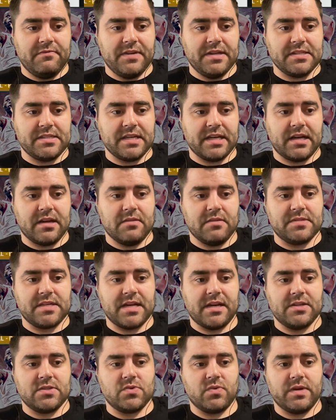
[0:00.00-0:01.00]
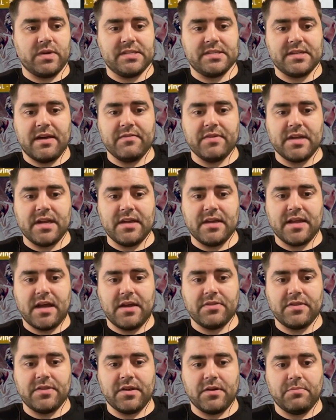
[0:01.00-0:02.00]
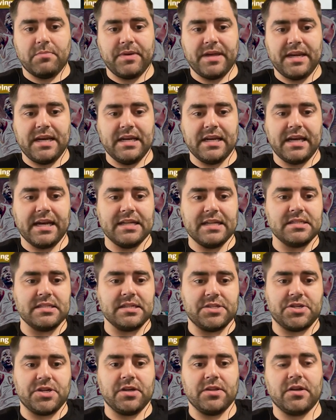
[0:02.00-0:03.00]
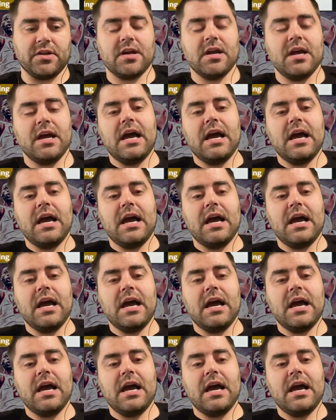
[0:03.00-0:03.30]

Vincent comes down at 27 and now they're bidding against each other.